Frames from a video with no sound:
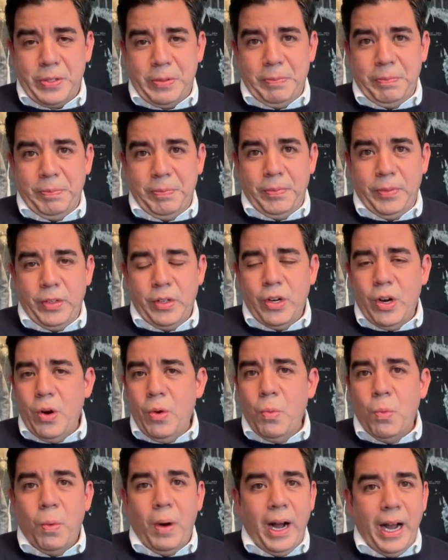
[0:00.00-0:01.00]
Mm know
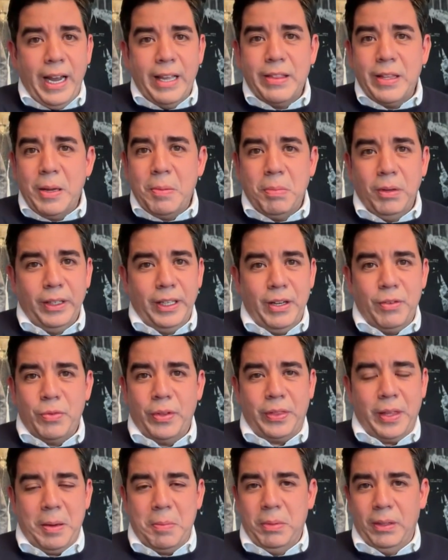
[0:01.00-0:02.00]
why they believe
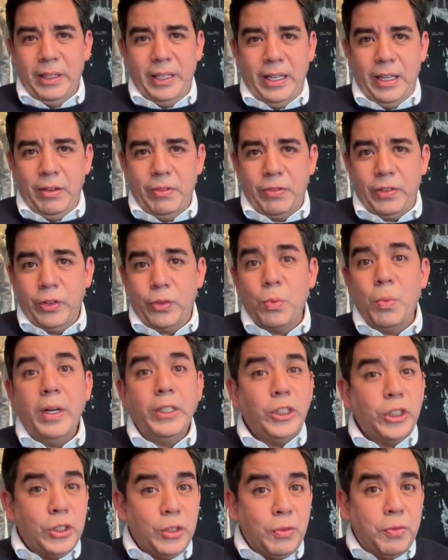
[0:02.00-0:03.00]
what they believe. Because
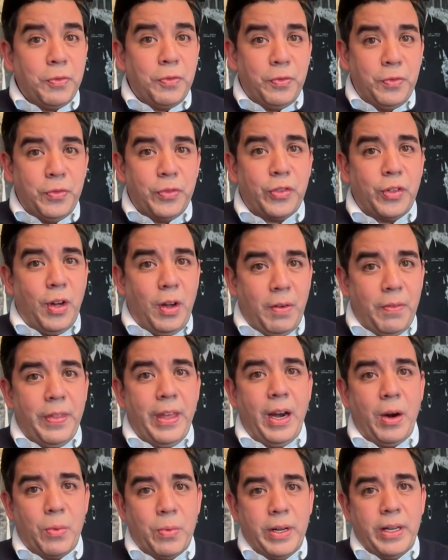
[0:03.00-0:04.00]
once you solve
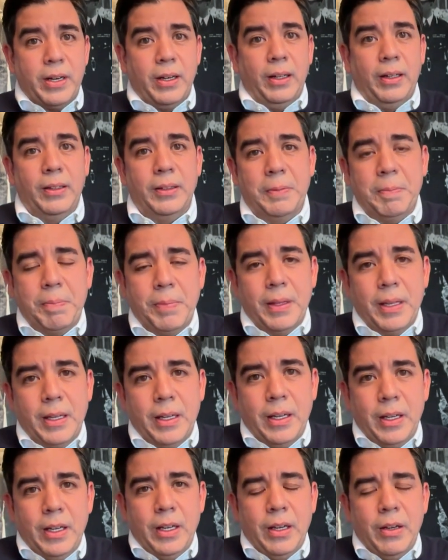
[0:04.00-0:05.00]
that riddle,
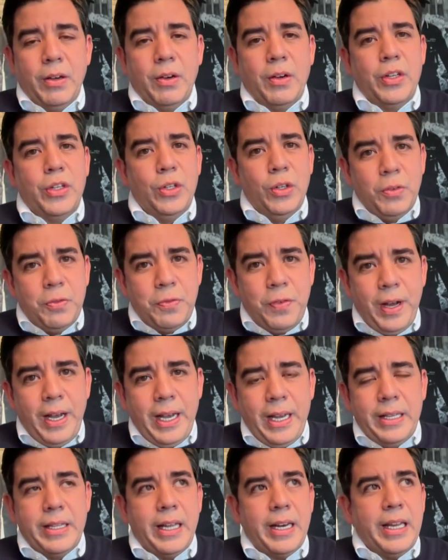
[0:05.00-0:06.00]
you'll
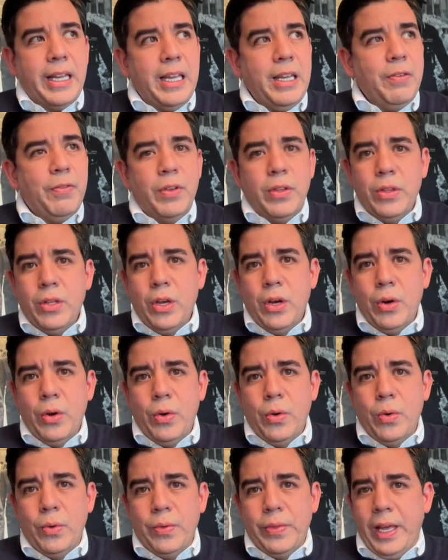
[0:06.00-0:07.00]
find that even
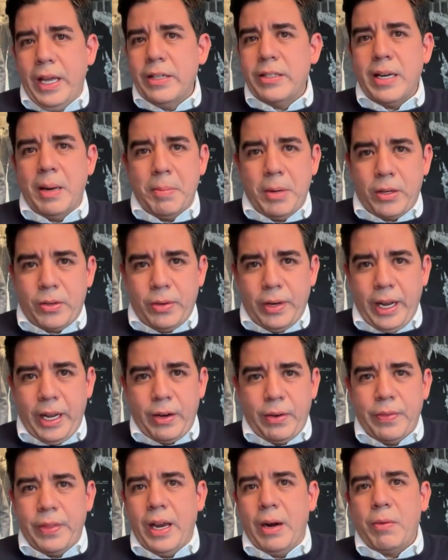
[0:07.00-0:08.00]
though that
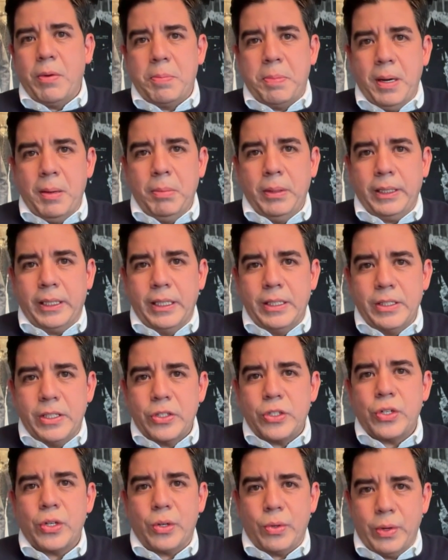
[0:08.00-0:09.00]
Democrat or that Republican
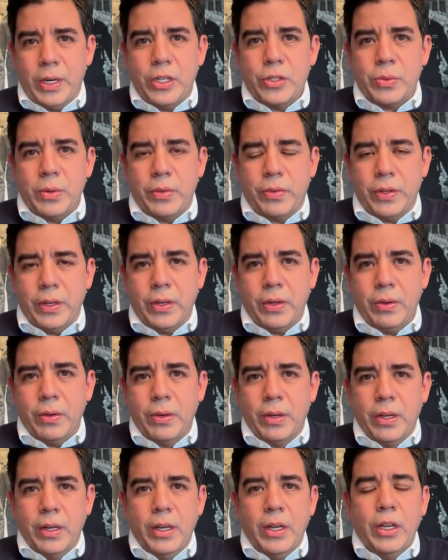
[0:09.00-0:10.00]
disagrees with you,
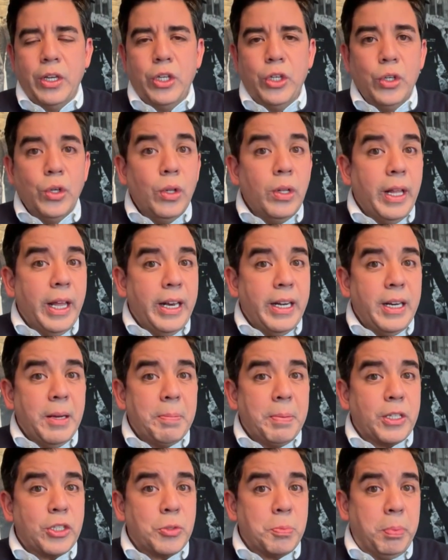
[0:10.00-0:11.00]
you'll end
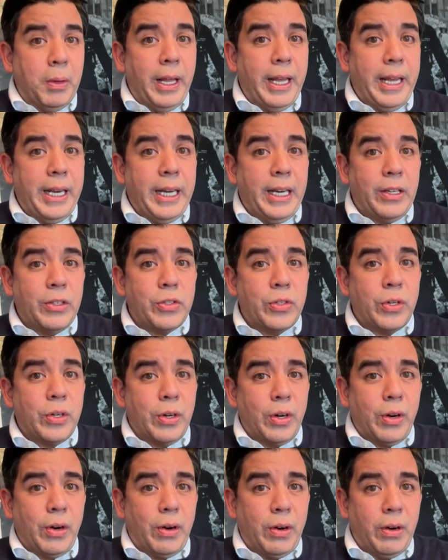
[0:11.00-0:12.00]
up explaining to
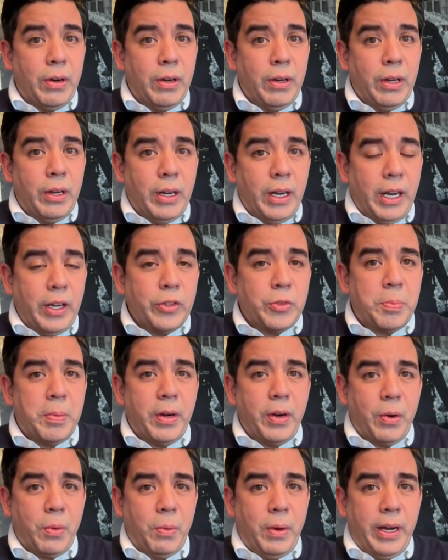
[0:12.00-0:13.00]
your
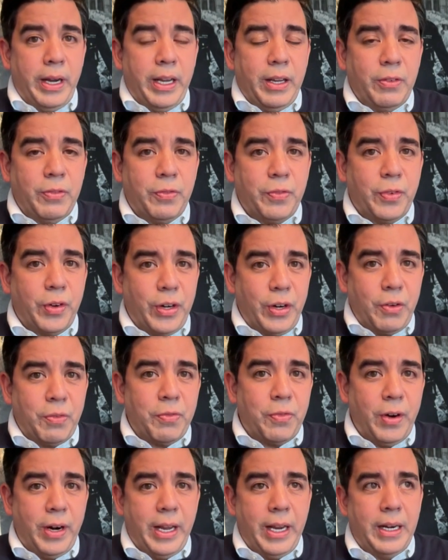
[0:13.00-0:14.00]
husband or wife or your
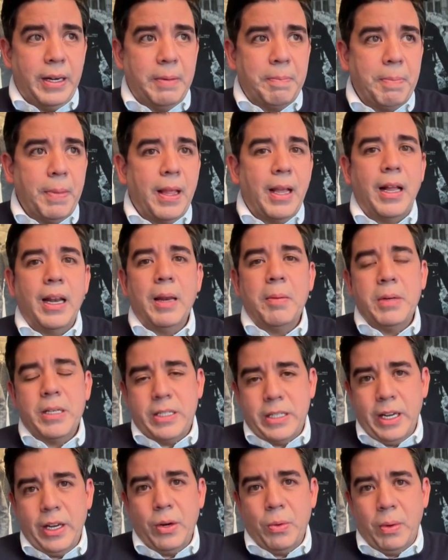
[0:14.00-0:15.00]
friend, let me
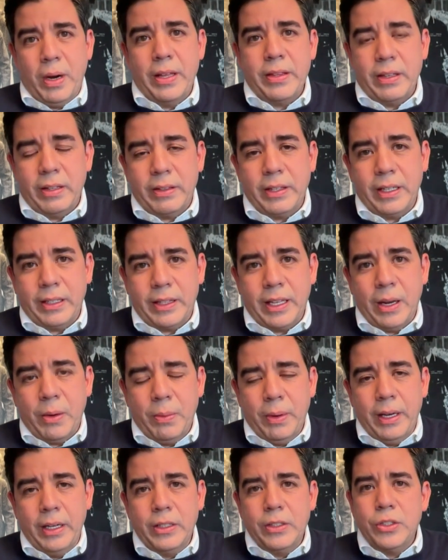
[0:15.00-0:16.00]
tell you why they think that
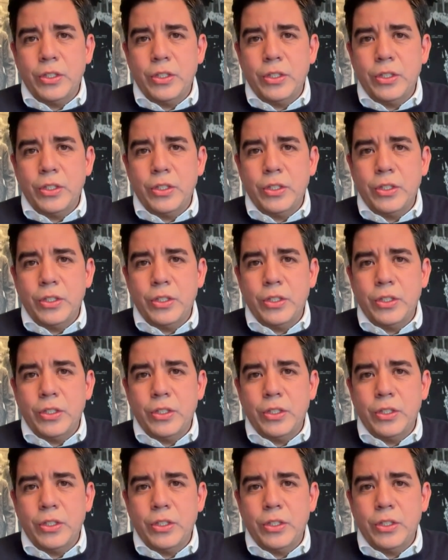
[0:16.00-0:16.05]
way.